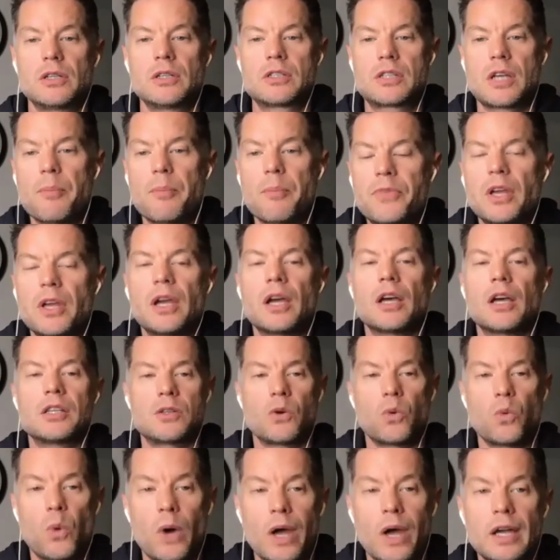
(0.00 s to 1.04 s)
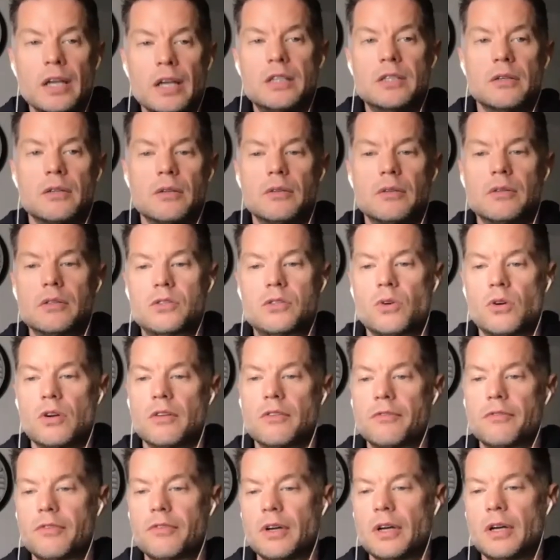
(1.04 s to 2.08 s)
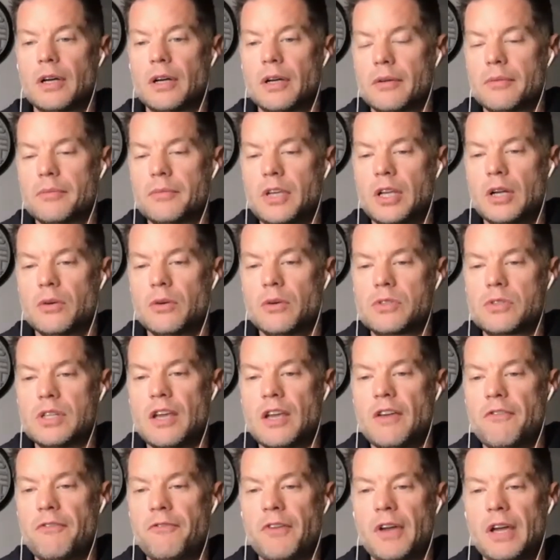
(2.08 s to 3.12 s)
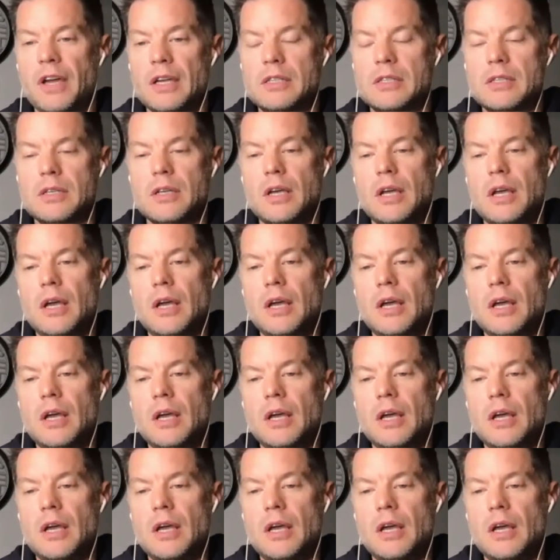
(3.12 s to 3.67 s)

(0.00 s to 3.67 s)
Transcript: Something as a way to sort of, you know, save face.